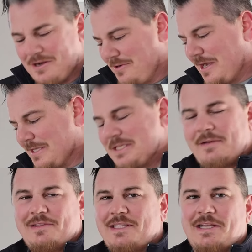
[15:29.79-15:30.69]
you know, it costs
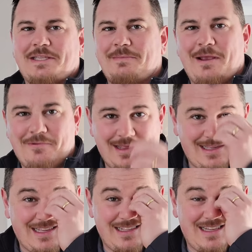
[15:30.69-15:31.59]
seven cents to make one of these things.